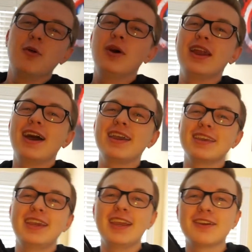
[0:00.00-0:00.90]
what I
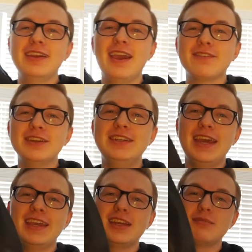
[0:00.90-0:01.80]
carry every
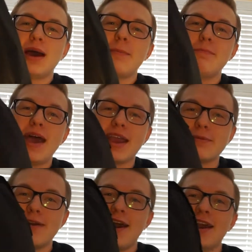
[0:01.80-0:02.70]
day in my
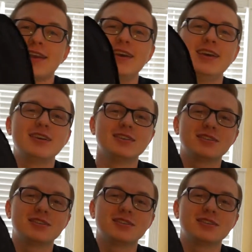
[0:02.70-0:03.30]
backpack.